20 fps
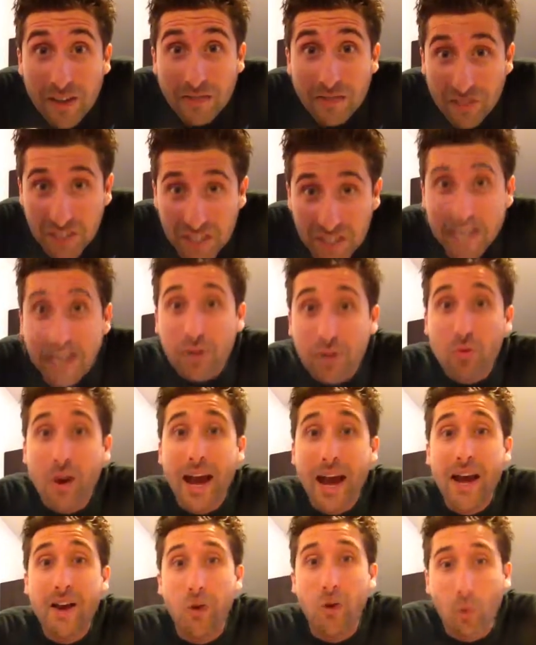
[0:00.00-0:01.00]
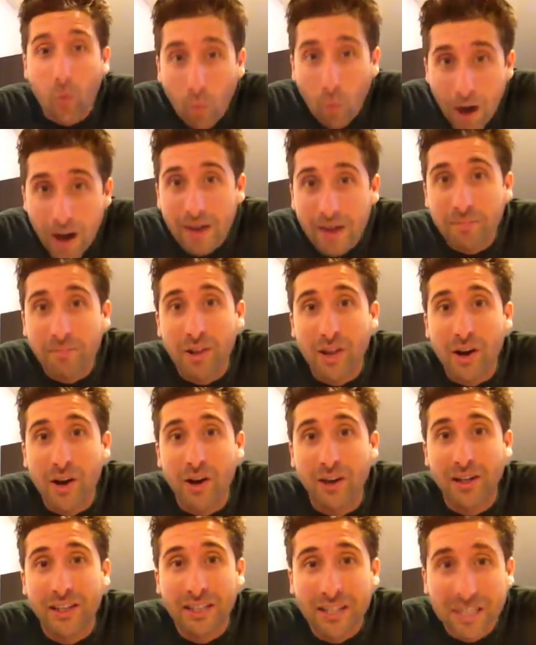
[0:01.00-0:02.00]
of Stay Rad Wine
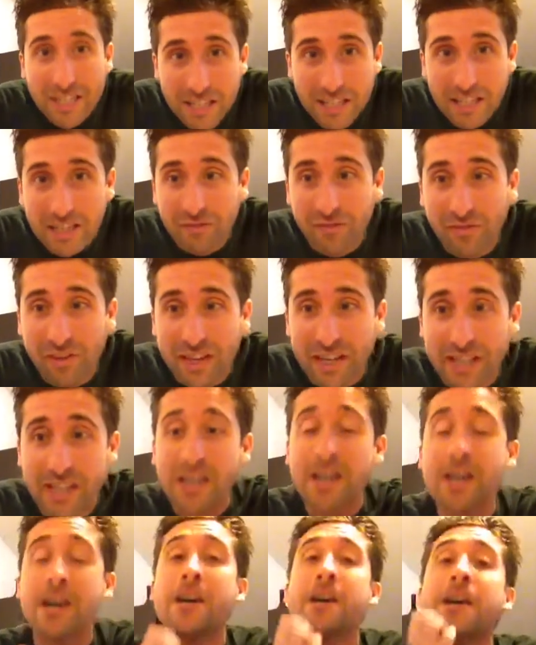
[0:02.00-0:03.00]
Blog TV.